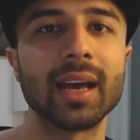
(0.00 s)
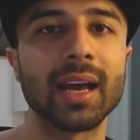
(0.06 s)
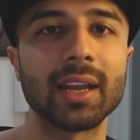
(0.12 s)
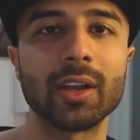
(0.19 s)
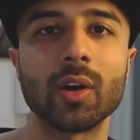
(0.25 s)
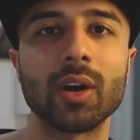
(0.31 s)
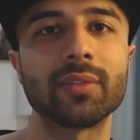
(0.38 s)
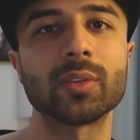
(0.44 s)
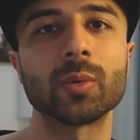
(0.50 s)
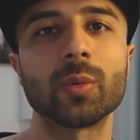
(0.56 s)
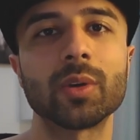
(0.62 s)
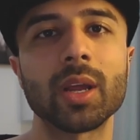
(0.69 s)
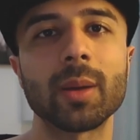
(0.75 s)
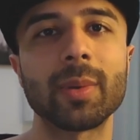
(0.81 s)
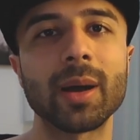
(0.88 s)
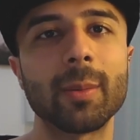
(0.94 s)
and not have to
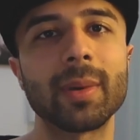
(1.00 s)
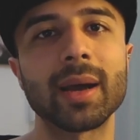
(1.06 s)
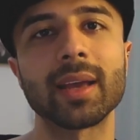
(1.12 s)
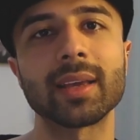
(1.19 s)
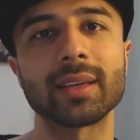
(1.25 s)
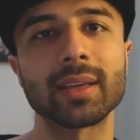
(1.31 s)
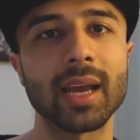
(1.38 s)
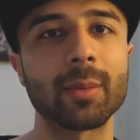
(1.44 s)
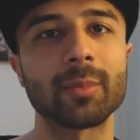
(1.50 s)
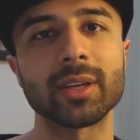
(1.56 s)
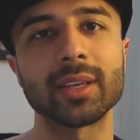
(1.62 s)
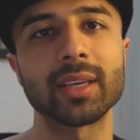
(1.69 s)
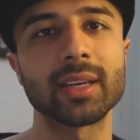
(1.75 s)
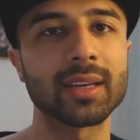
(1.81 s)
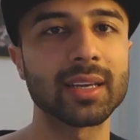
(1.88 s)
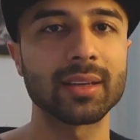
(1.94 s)
worry about my camera
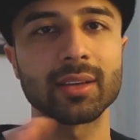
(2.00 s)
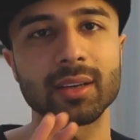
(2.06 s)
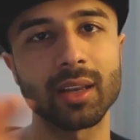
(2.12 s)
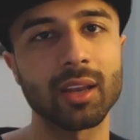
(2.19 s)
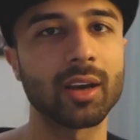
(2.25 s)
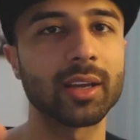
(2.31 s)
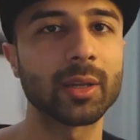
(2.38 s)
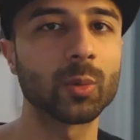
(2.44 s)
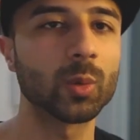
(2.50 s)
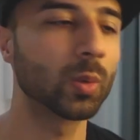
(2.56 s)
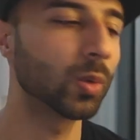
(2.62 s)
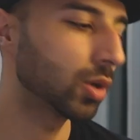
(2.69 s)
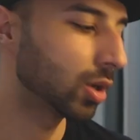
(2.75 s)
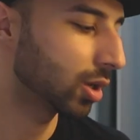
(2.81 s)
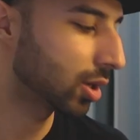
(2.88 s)
gear colliding with one